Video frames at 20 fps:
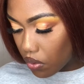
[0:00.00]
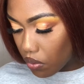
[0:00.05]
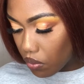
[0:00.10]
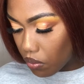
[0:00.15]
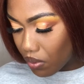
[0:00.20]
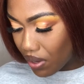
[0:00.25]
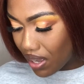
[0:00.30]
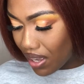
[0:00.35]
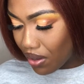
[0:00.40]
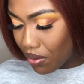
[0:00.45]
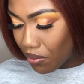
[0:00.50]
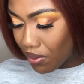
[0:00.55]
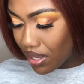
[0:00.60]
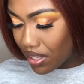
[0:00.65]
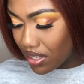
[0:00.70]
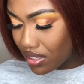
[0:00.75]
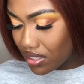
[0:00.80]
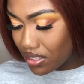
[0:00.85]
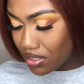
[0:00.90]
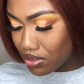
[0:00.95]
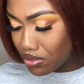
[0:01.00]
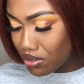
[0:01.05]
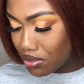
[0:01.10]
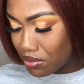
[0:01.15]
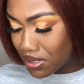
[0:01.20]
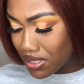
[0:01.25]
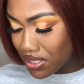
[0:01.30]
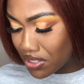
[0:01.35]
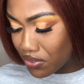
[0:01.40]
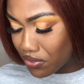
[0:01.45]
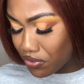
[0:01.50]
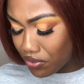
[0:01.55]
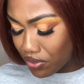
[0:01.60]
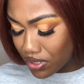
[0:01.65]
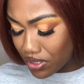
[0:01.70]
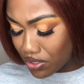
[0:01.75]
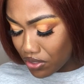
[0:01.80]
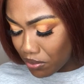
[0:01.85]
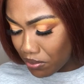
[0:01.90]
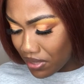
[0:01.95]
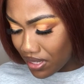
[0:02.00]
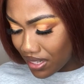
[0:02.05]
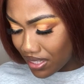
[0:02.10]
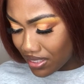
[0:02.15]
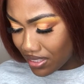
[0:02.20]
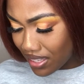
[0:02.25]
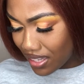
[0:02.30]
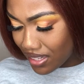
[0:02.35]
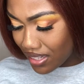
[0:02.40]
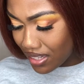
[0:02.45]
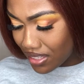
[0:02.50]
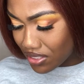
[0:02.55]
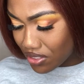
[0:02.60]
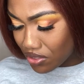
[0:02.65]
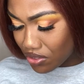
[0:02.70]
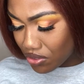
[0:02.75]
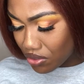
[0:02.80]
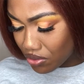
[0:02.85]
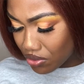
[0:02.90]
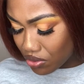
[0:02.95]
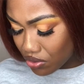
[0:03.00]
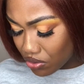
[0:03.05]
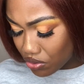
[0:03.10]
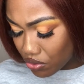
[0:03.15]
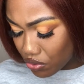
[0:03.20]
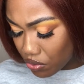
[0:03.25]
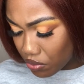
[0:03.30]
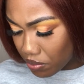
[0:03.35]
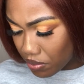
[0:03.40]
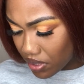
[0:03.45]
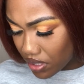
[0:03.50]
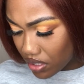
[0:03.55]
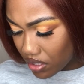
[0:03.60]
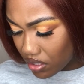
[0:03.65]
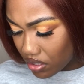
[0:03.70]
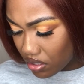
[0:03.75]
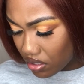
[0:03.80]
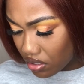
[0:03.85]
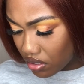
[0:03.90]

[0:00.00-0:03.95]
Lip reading: Wow, why did YouTube just freeze on me like that? That's so stupid.